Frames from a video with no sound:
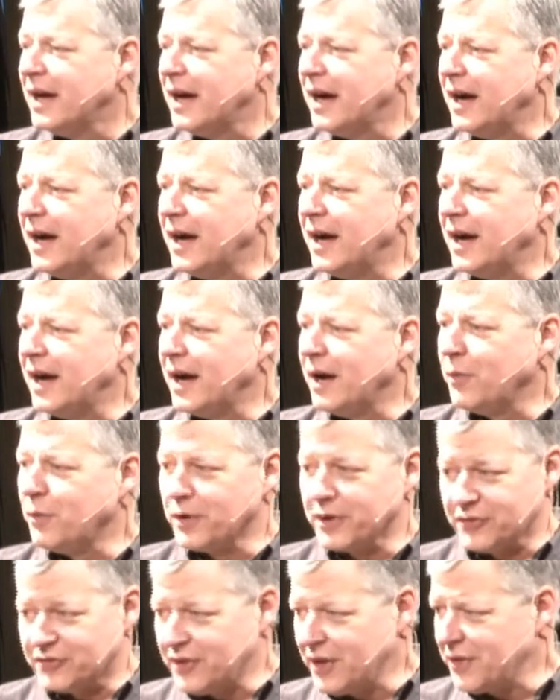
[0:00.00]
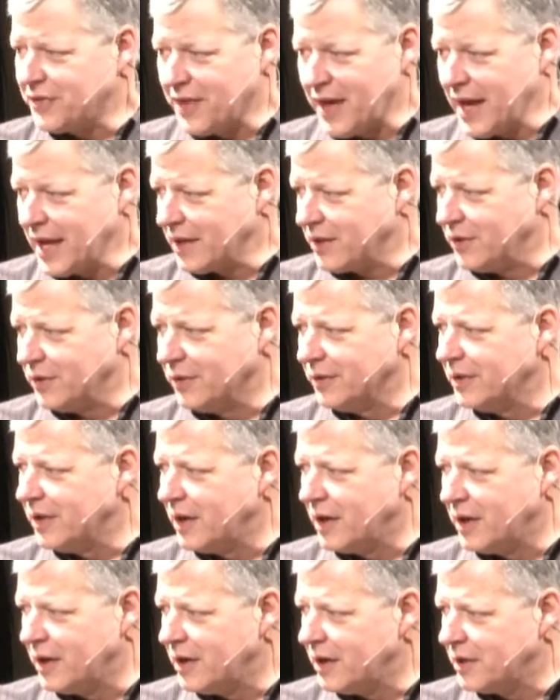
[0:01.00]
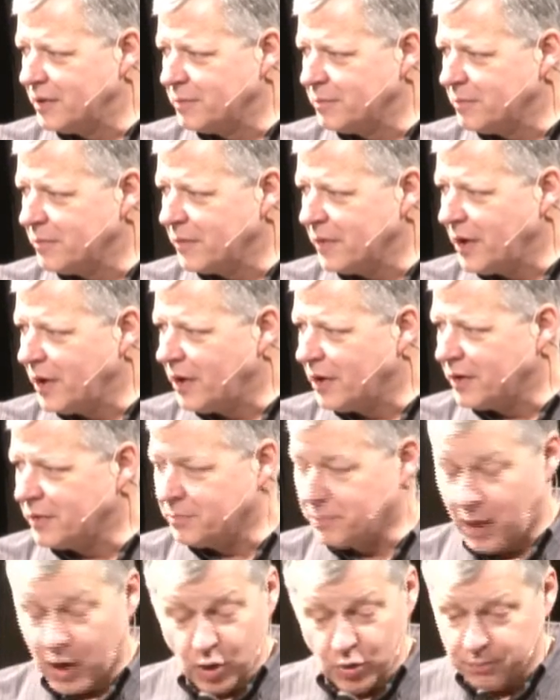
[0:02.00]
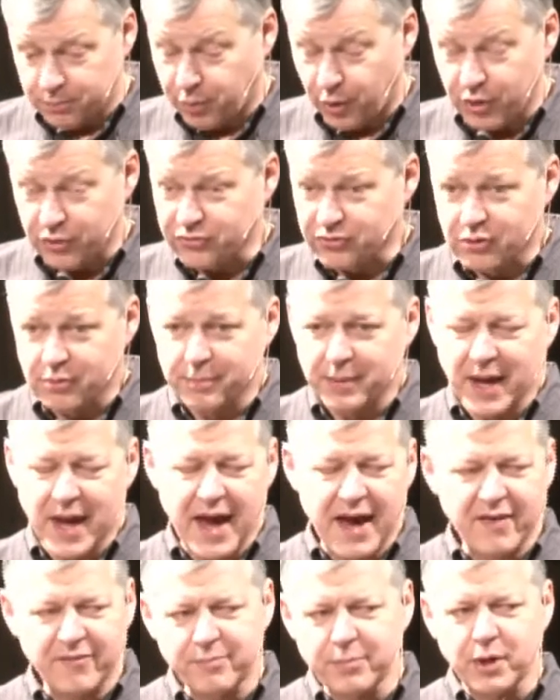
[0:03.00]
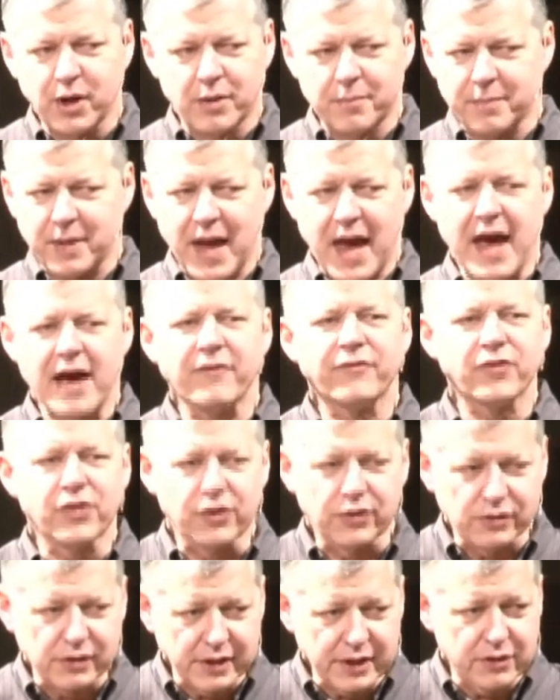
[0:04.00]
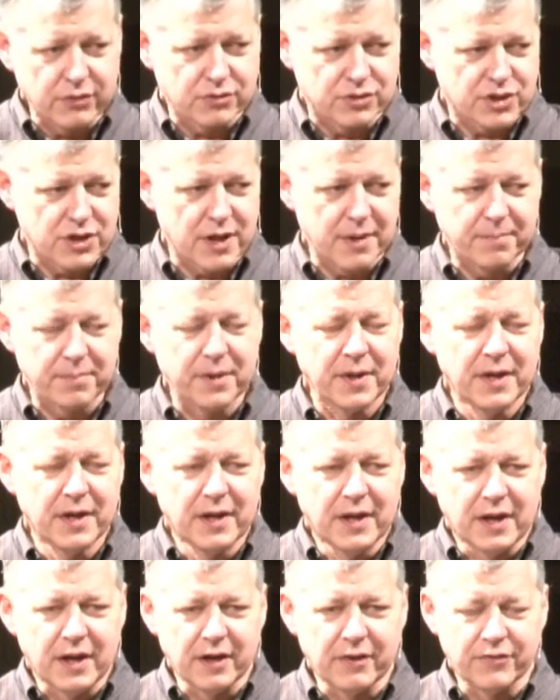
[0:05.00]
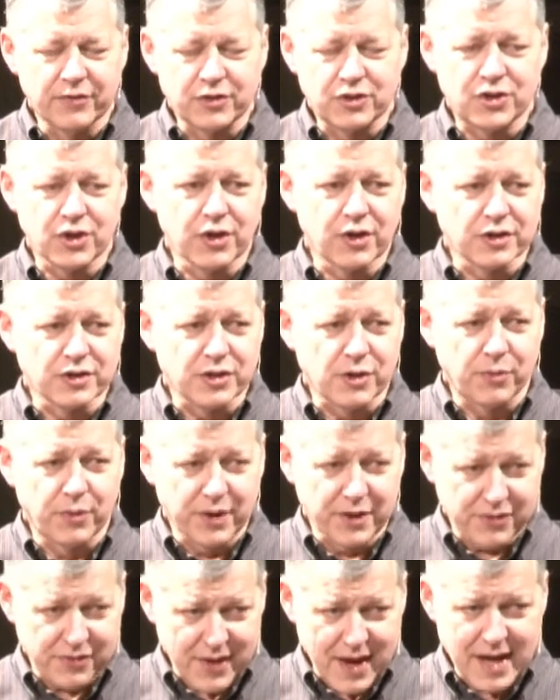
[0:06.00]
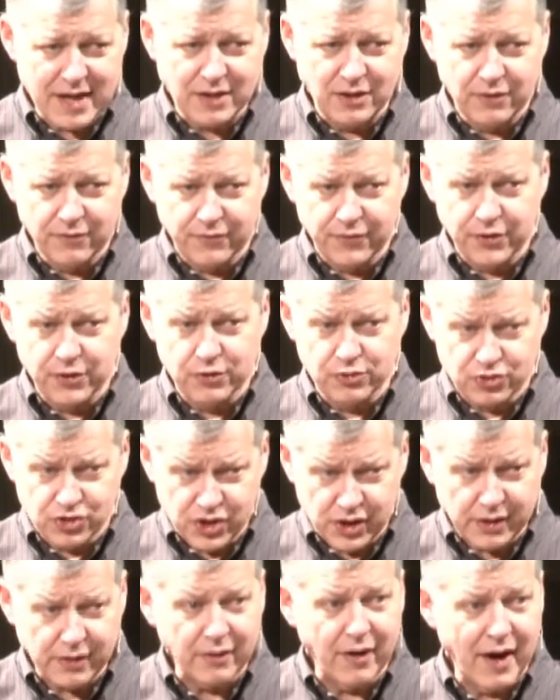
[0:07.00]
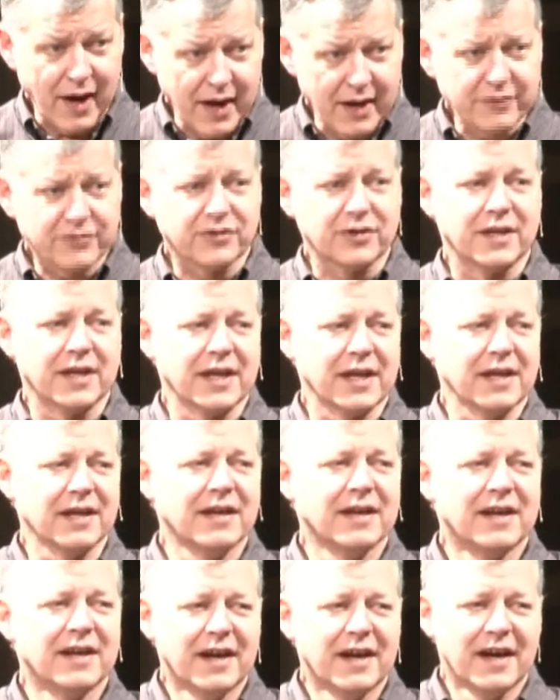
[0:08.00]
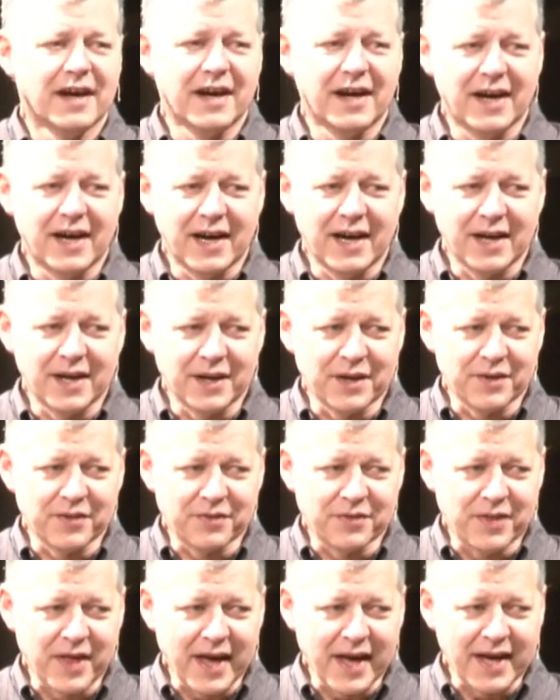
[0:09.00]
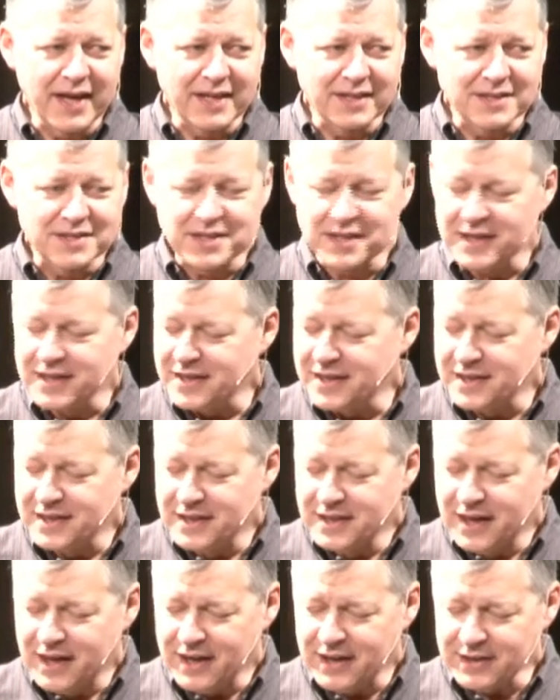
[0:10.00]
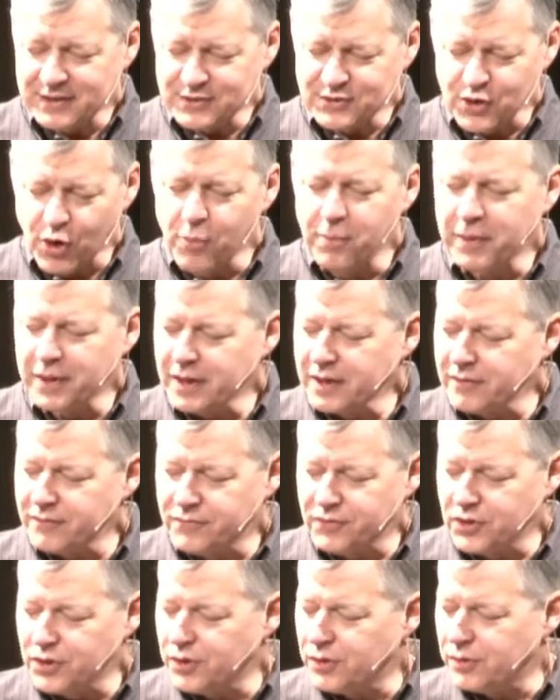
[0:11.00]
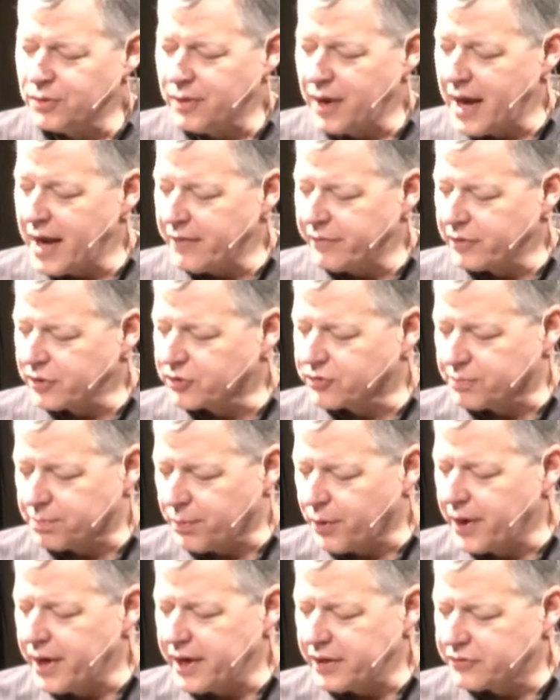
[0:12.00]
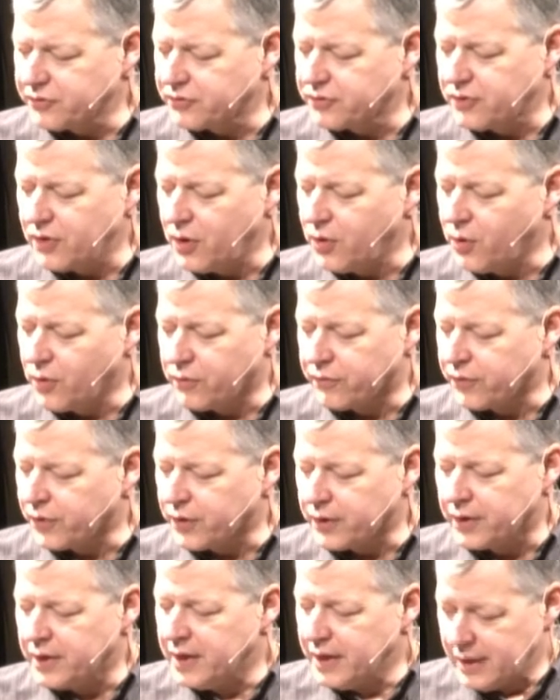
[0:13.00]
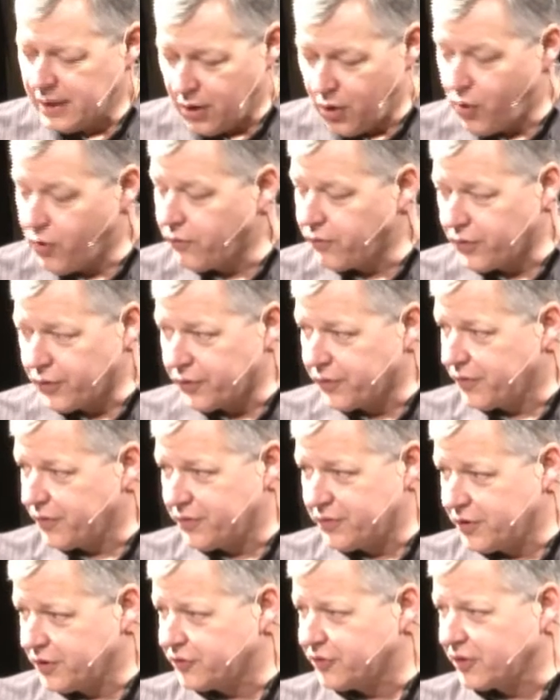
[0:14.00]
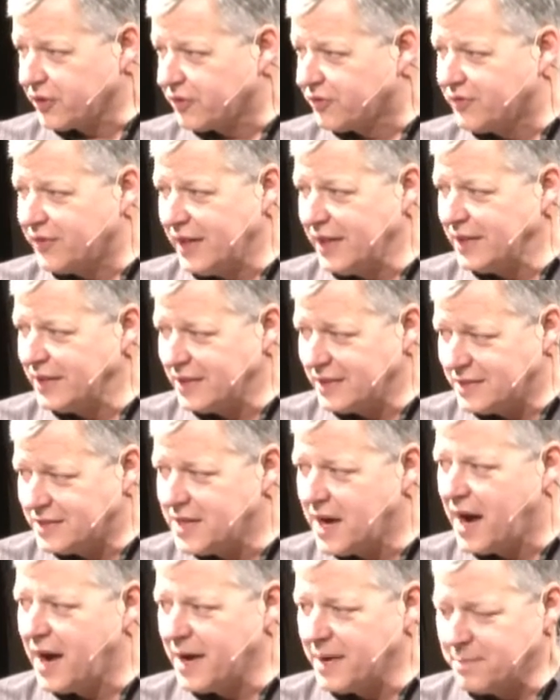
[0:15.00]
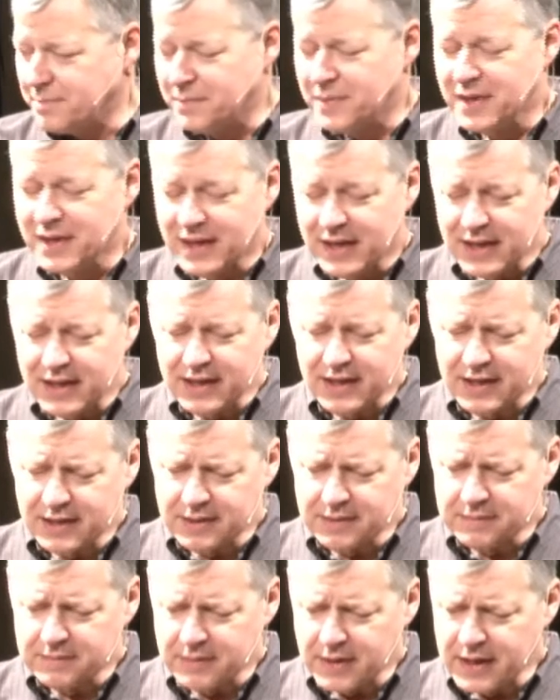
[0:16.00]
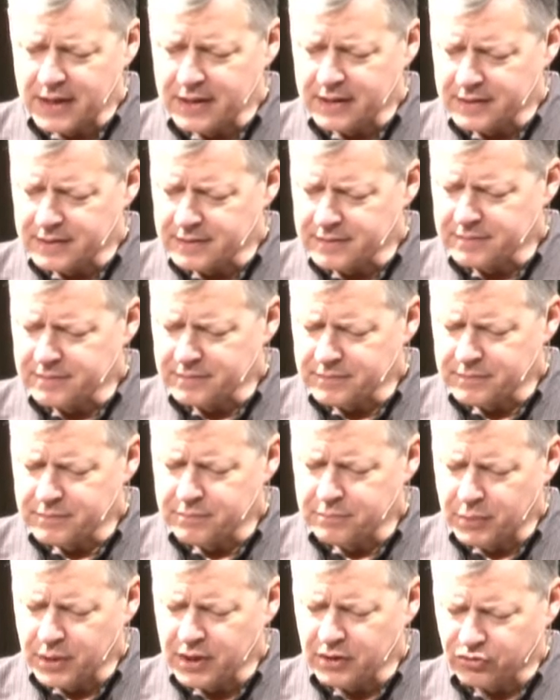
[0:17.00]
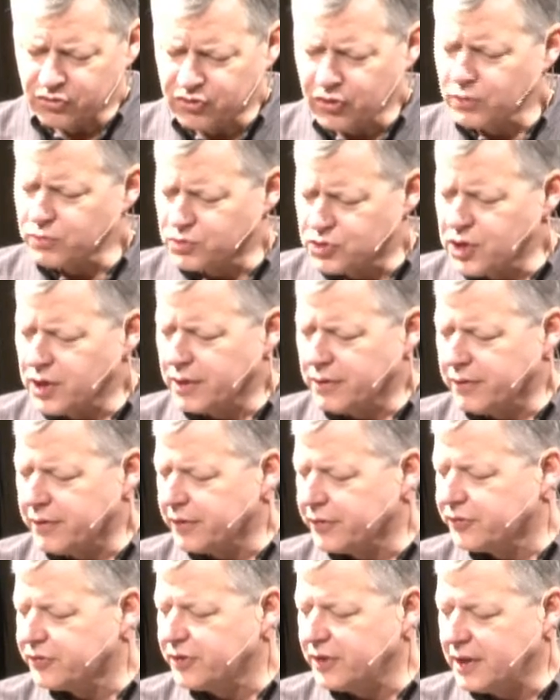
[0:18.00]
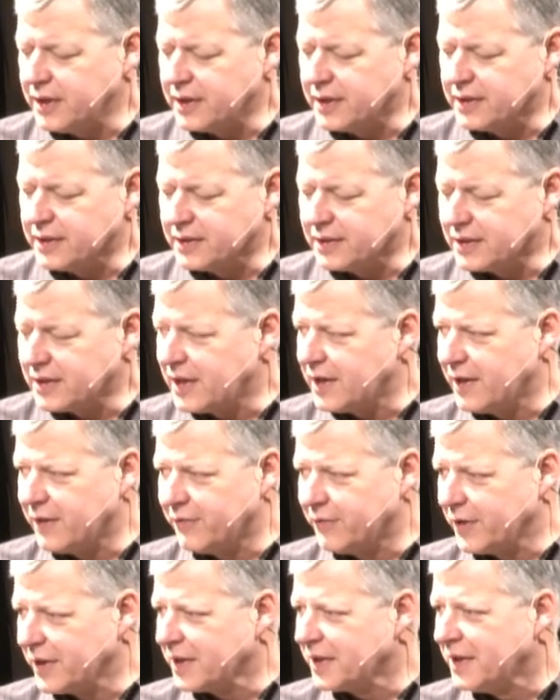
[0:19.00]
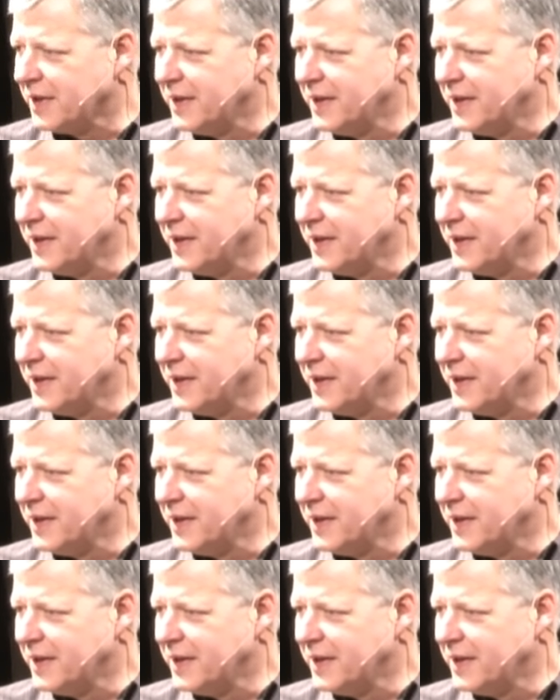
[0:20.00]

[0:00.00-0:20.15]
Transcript: Uh, I want to say thank you on, on my own personal behalf, but on behalf of the leadership of the church. I want to thank you for your generosity uh, that uh, uh, so many of you have expressed over, over this extended time in, in being so generous in giving.